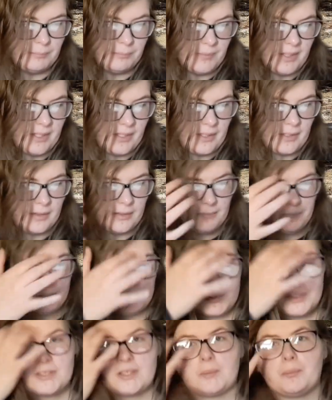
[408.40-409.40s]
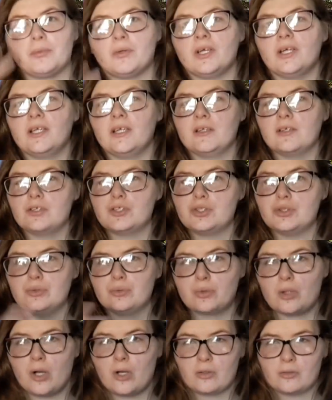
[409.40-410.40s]
midden separating the
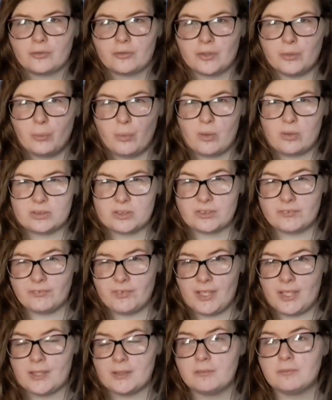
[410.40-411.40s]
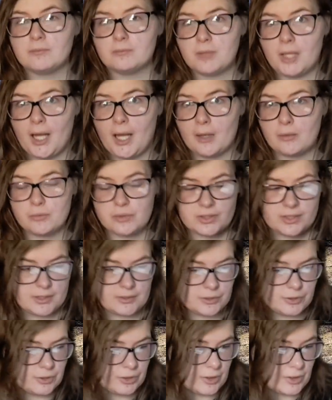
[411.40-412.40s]
2 concrete walls of that house,
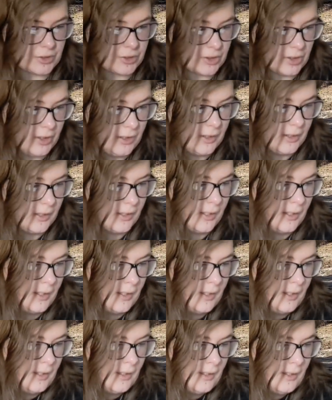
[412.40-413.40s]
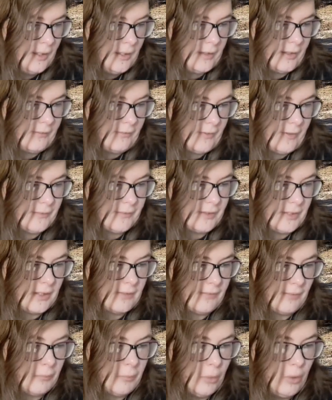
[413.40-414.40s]
that structure. They found
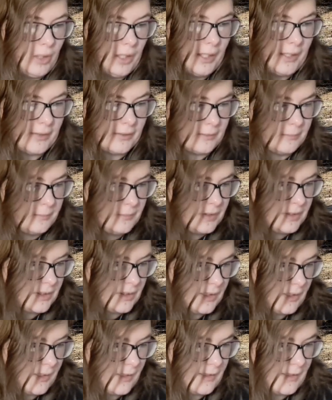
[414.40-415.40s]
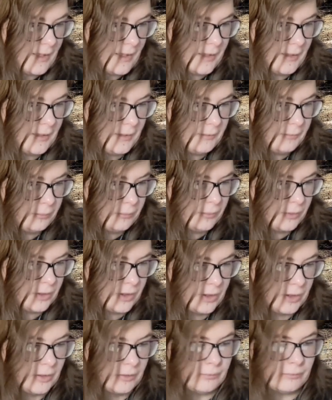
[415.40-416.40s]
even more items that
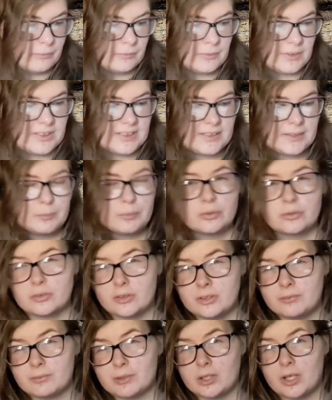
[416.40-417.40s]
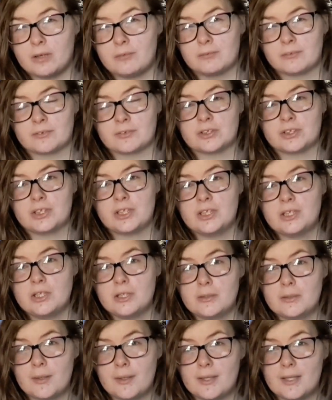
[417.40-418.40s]
were similarly recovered
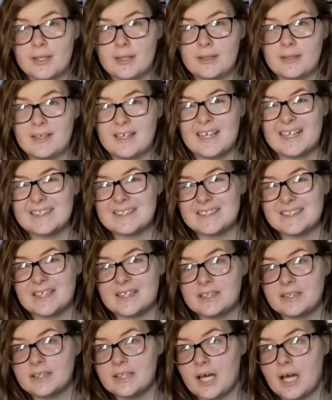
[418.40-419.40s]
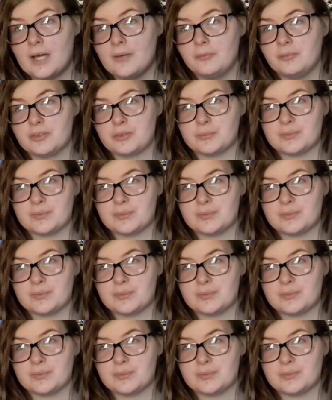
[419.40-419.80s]
in 1999, which